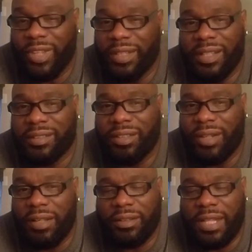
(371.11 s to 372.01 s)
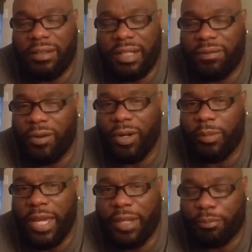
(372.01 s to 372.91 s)
It doesn't go that far
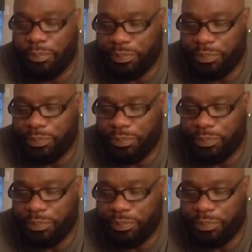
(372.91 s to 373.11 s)
back.